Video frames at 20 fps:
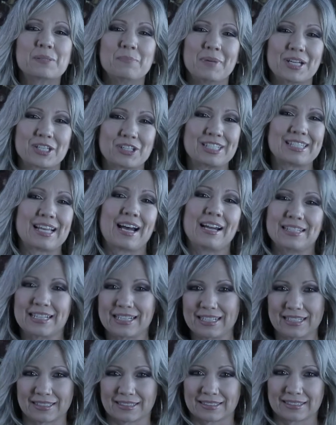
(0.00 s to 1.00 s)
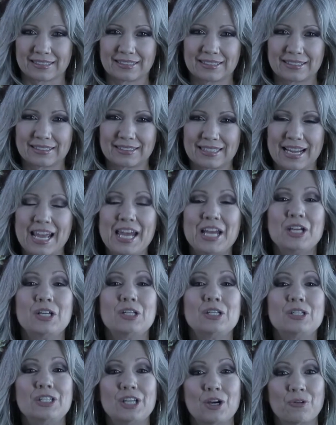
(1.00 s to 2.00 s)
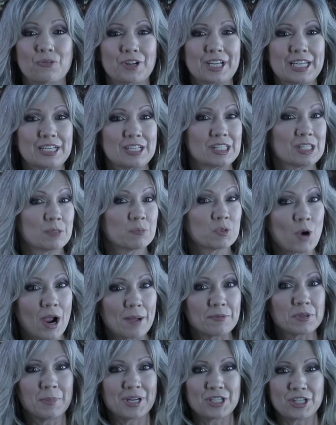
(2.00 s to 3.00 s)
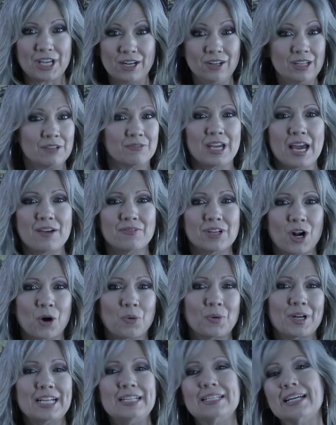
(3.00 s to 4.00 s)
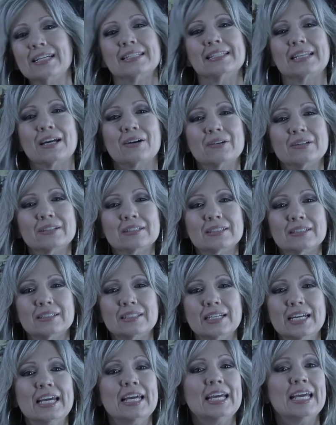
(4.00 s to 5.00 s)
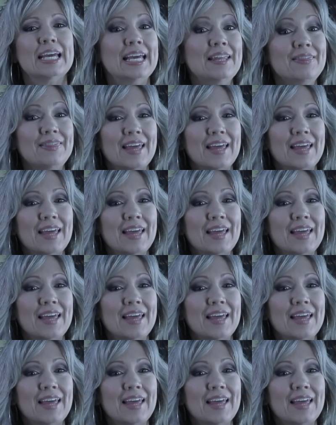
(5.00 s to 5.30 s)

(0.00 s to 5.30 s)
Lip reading: much as I did. Don't forget to subscribe to my channel if you haven't already done so. Hit